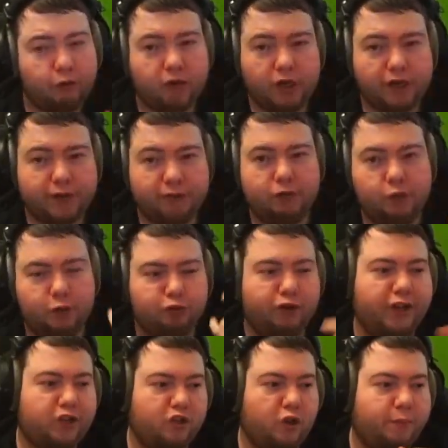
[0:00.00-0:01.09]
going to do a
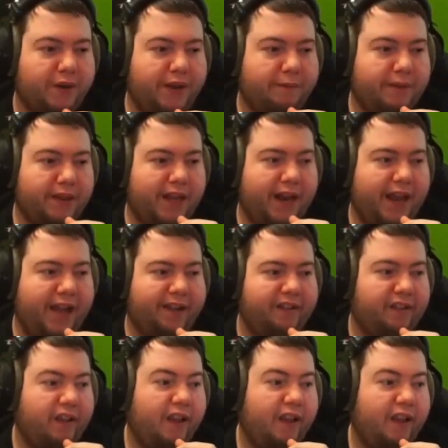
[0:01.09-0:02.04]
great job nevertheless.